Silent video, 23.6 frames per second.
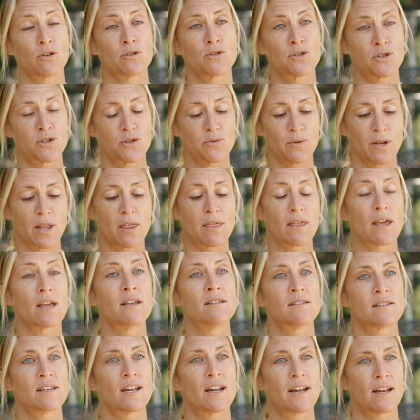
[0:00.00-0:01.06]
those three
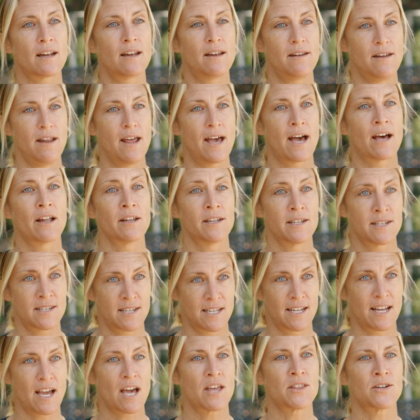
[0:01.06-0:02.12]
things that had held
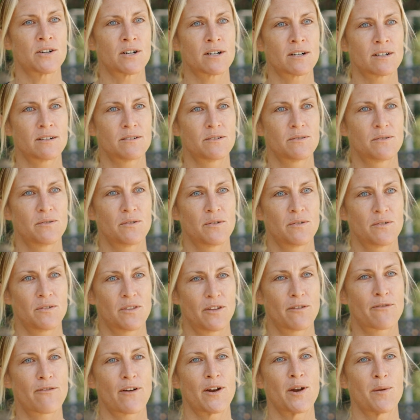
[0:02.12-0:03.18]
us together,
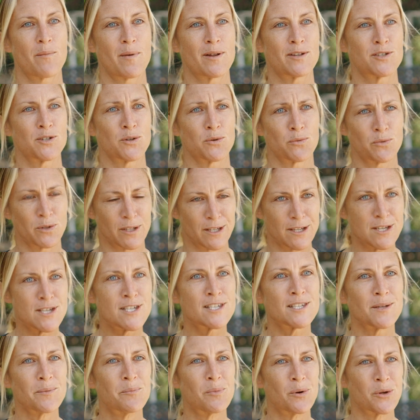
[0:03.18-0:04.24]
the fundamental, really
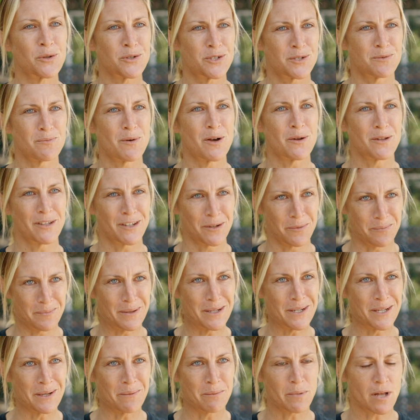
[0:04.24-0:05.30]
simple, small little
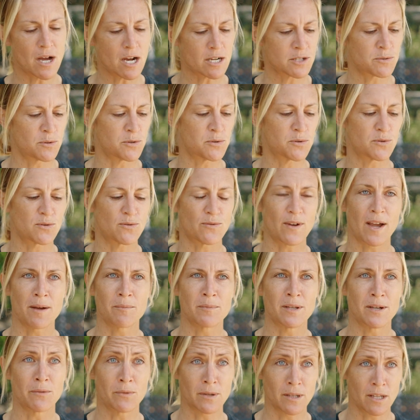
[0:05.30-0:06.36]
building blocks, which was
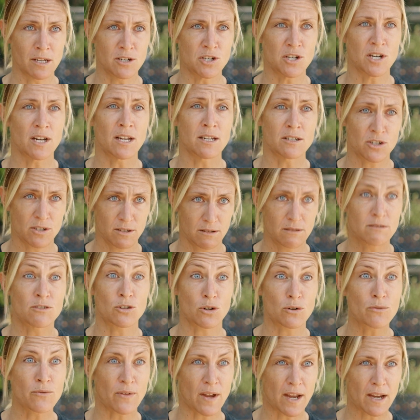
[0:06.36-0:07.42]
family, religion, and
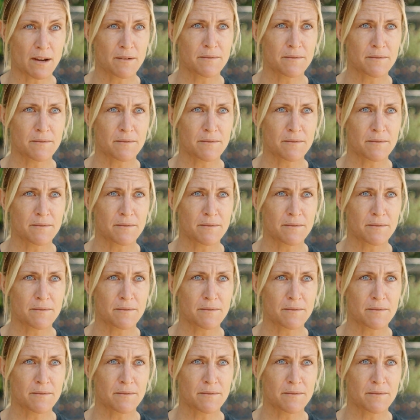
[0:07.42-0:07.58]
surfing,